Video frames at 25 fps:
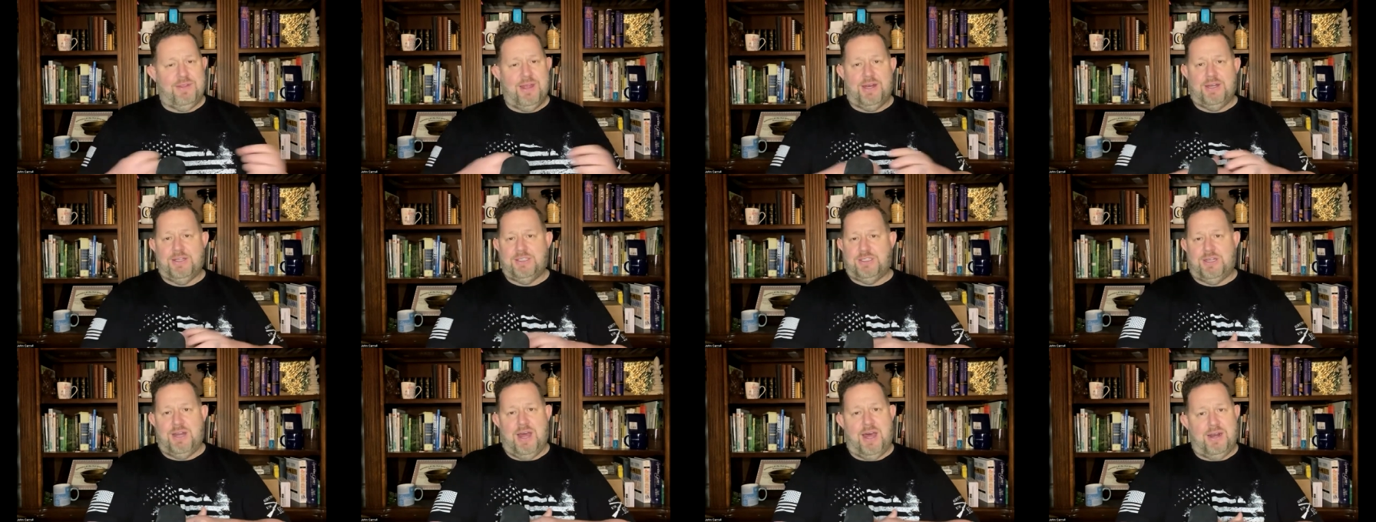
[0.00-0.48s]
that
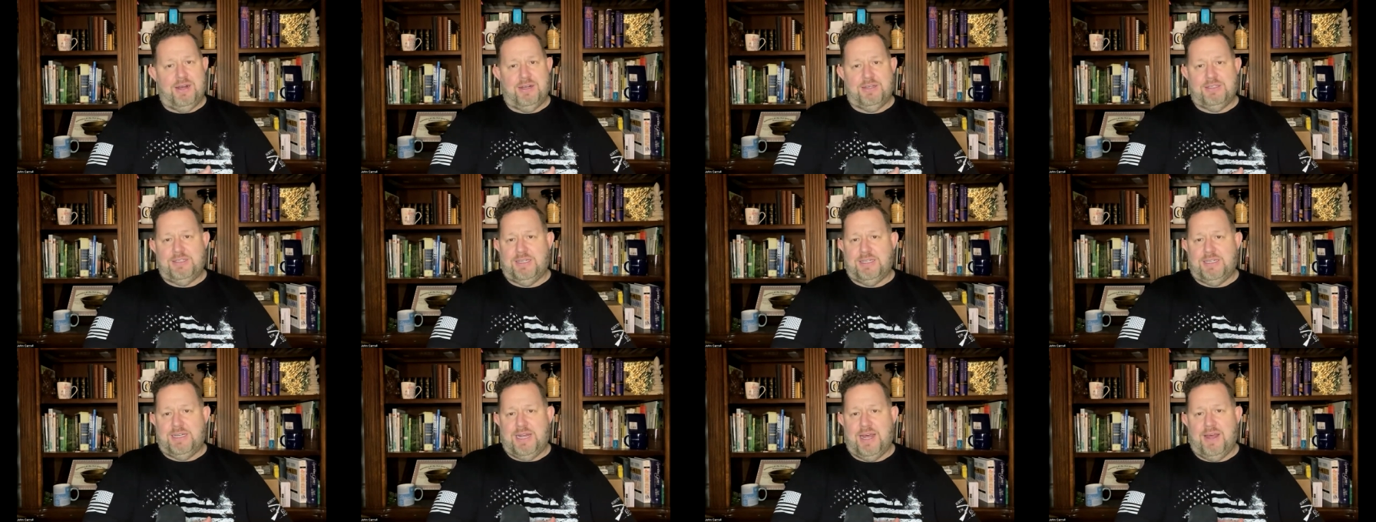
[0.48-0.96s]
is not
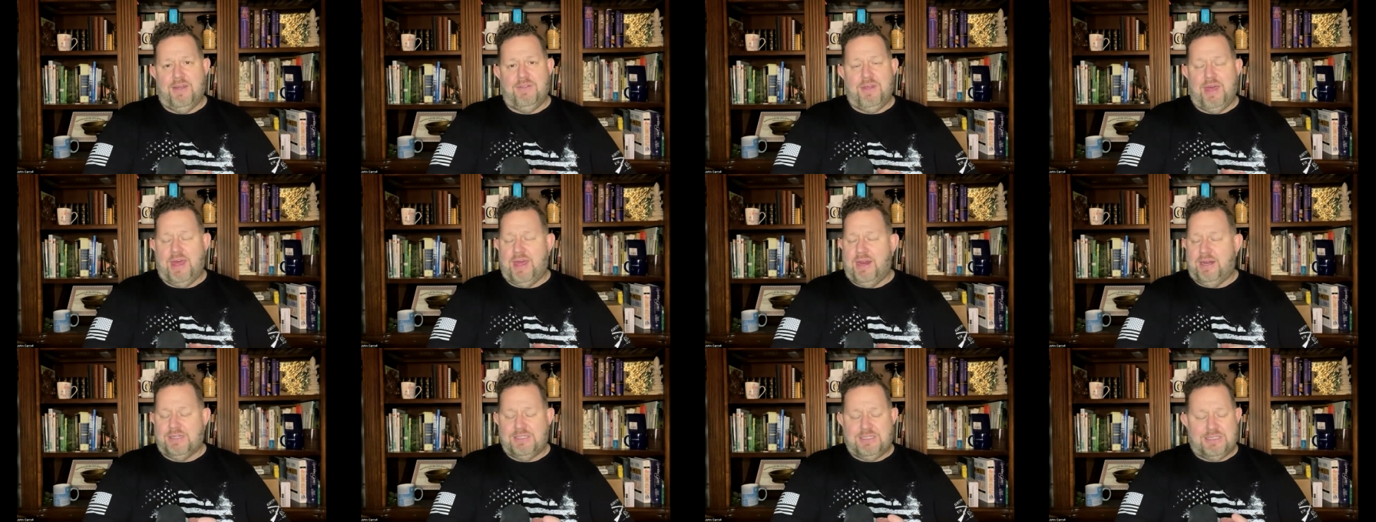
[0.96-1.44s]
unto death
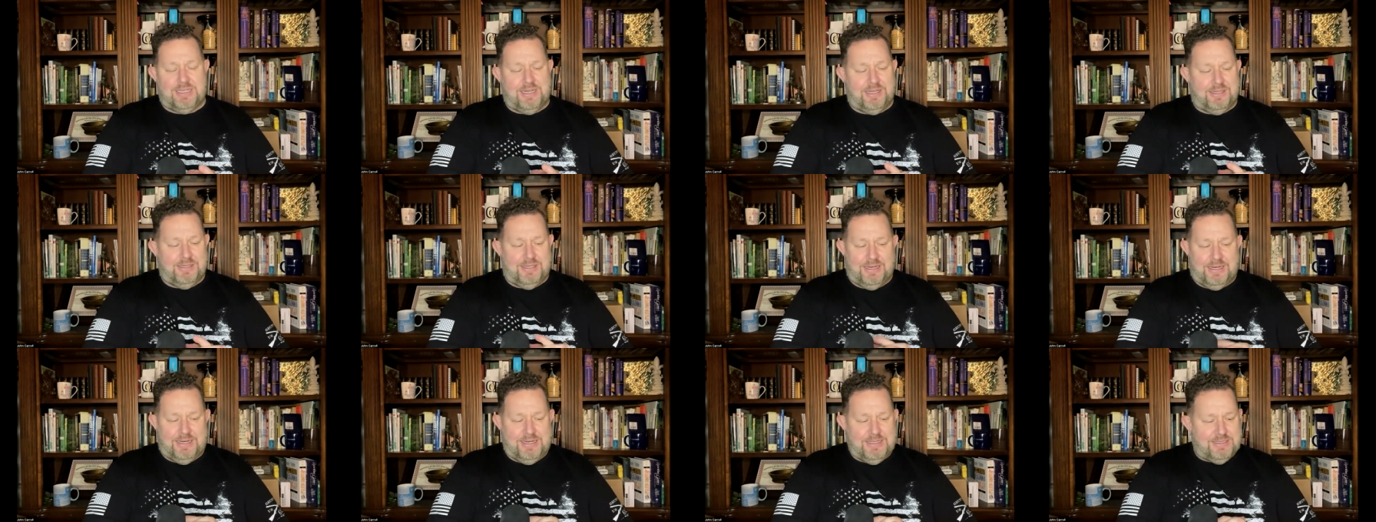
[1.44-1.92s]
and a
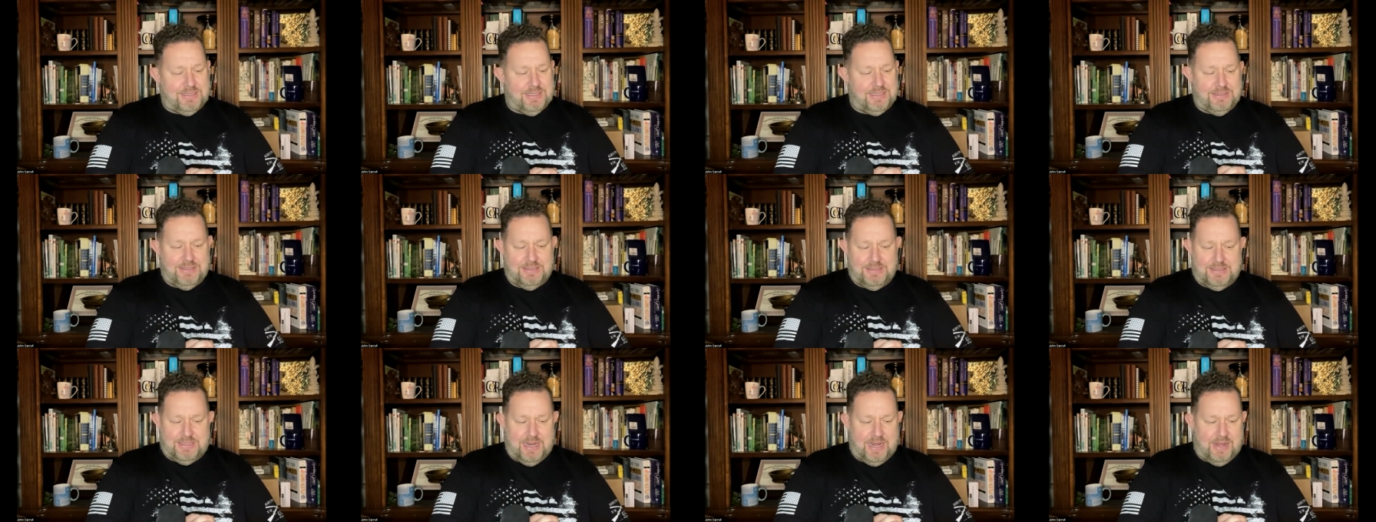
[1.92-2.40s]
sin that is
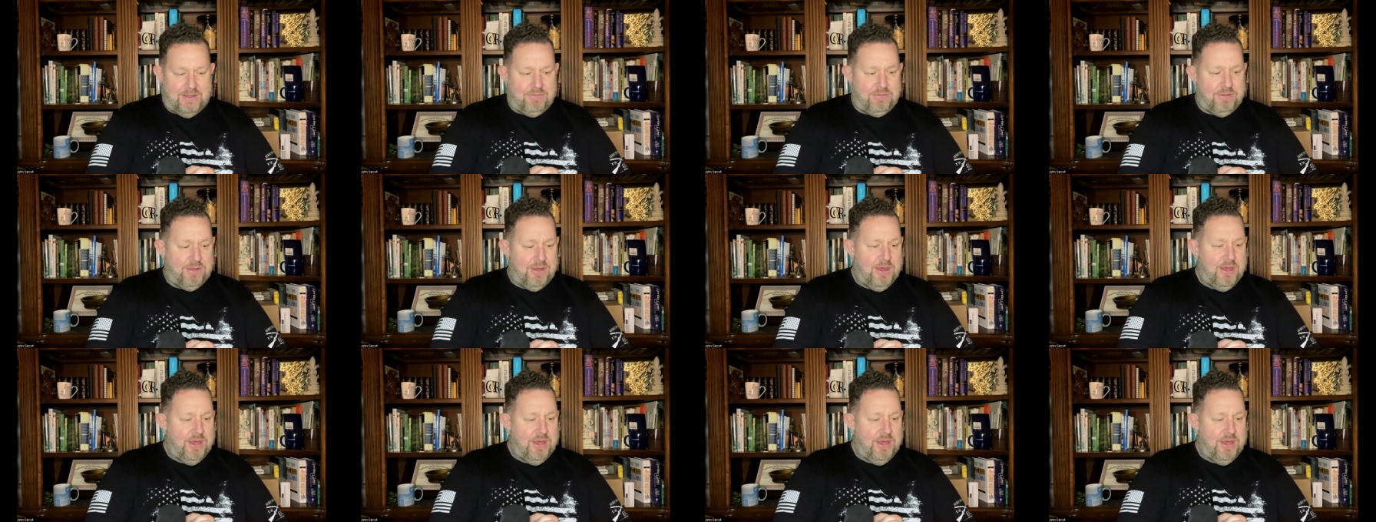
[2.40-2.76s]
unto death.